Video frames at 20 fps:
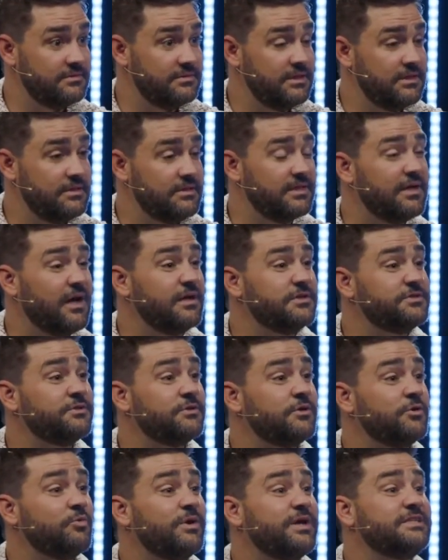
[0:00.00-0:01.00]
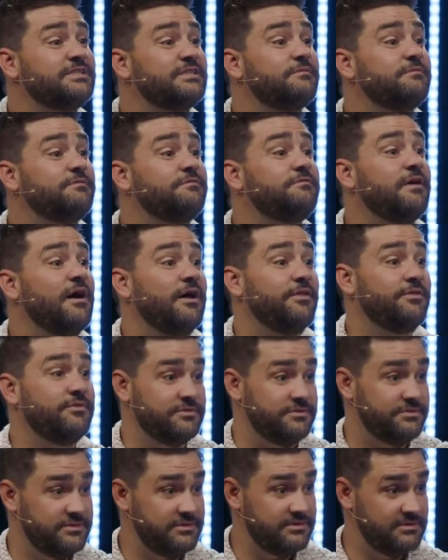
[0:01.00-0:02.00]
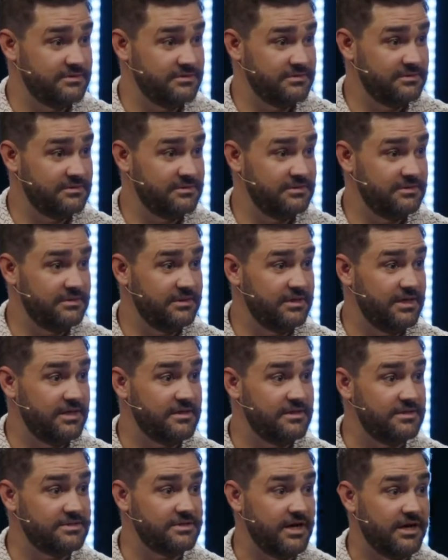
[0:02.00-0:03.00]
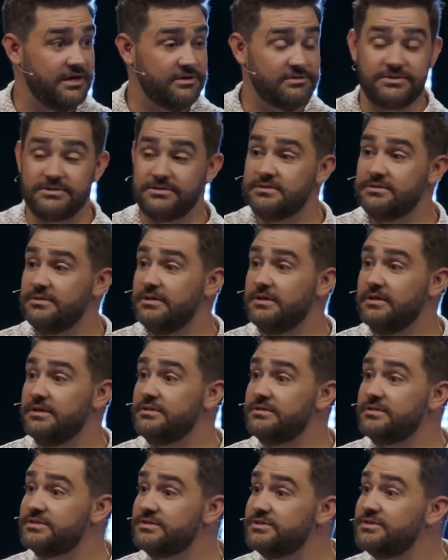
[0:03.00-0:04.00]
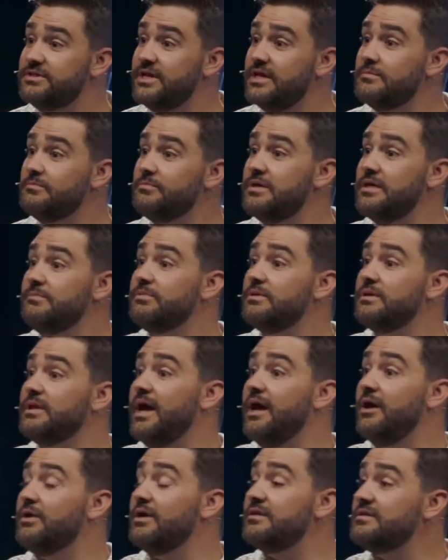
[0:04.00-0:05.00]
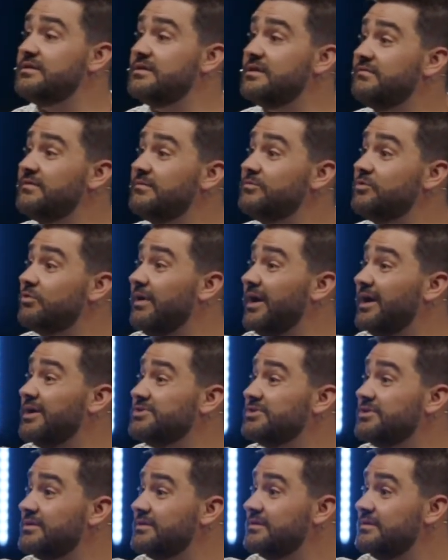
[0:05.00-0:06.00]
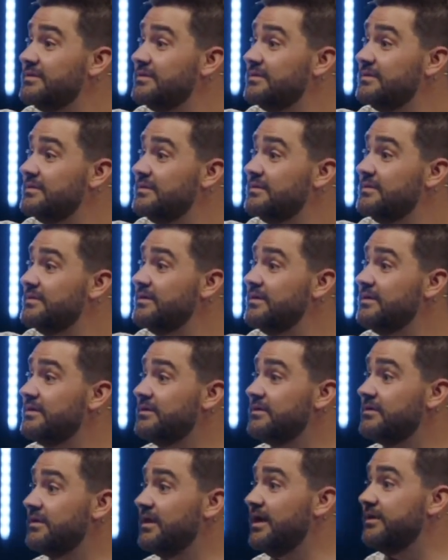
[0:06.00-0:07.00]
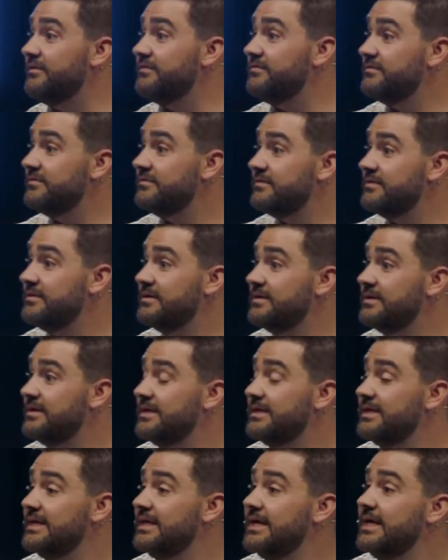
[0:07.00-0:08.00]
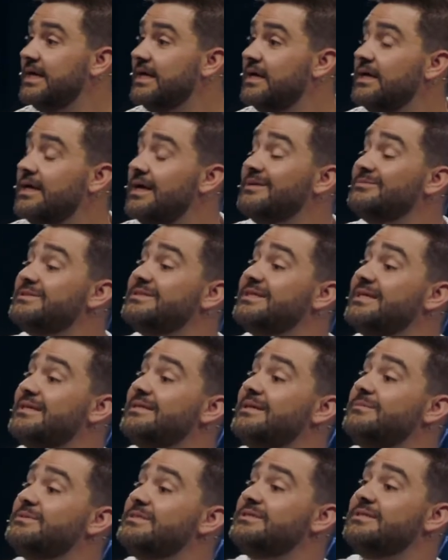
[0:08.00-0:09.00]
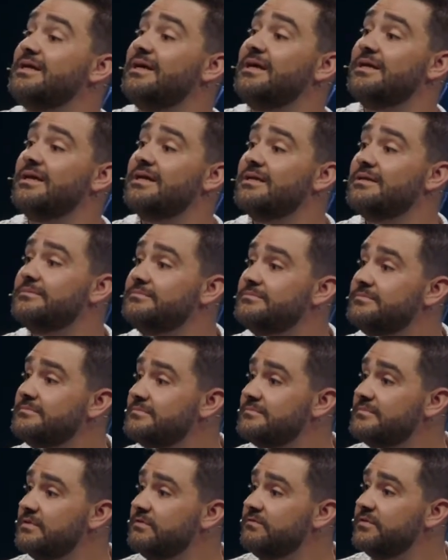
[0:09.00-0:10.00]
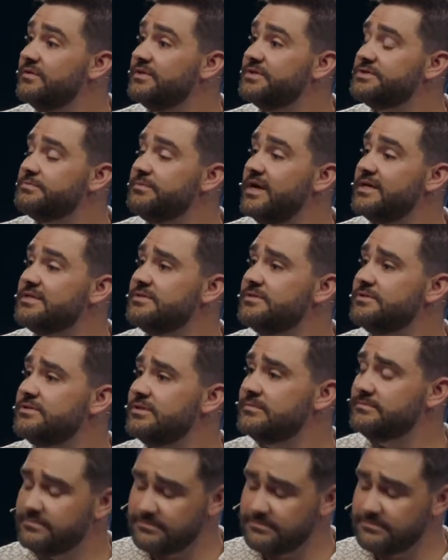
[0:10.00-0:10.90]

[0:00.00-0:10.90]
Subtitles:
That God is going to raise up fathers in this house to send people out and to give them direction into their life. I'm studying for this message.